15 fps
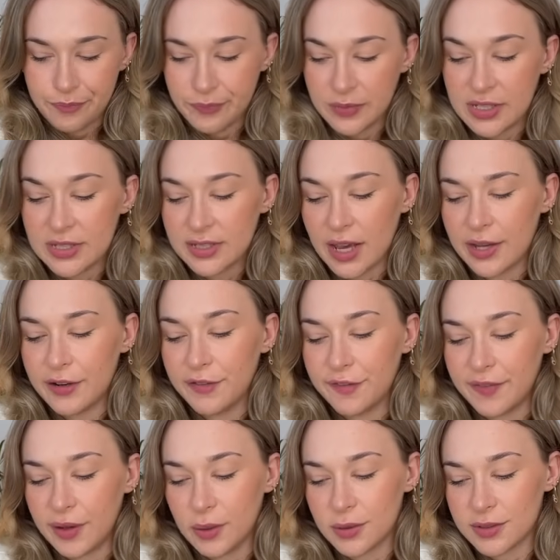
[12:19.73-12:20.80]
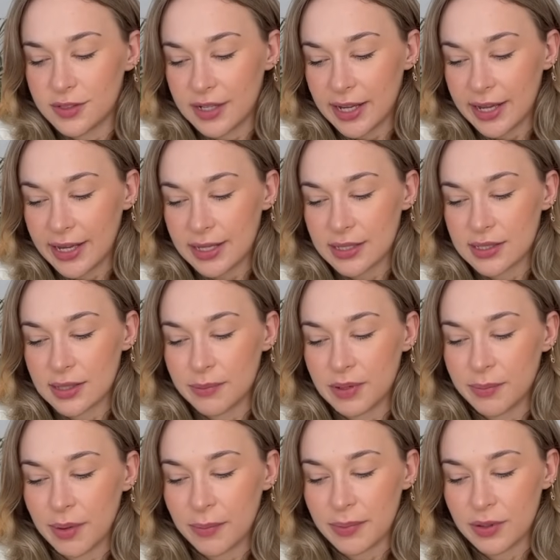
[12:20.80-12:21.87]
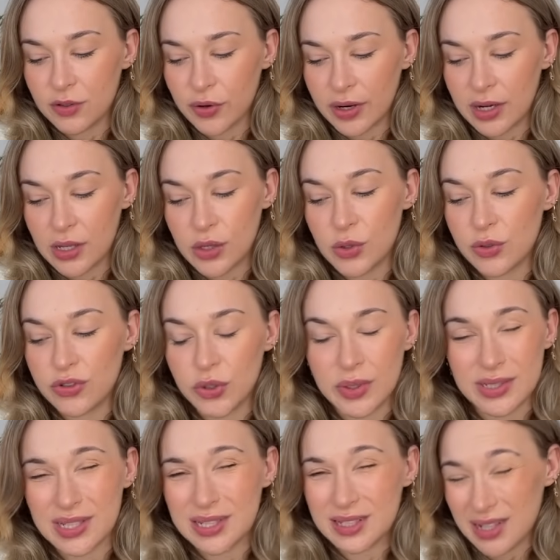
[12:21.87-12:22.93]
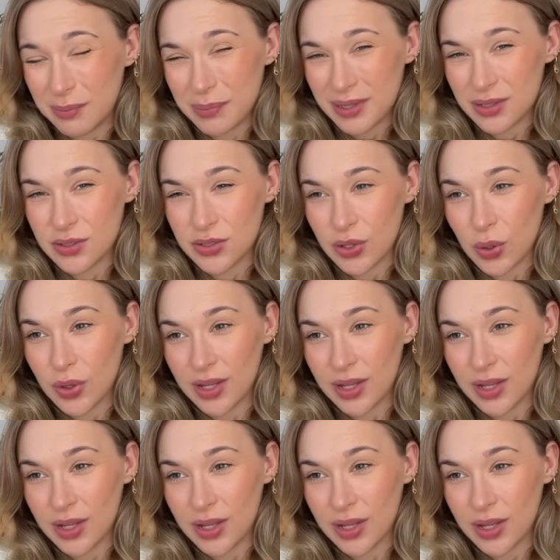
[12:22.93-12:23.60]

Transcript: This kind of feels like somebody might be trying to use you as a stepping stone.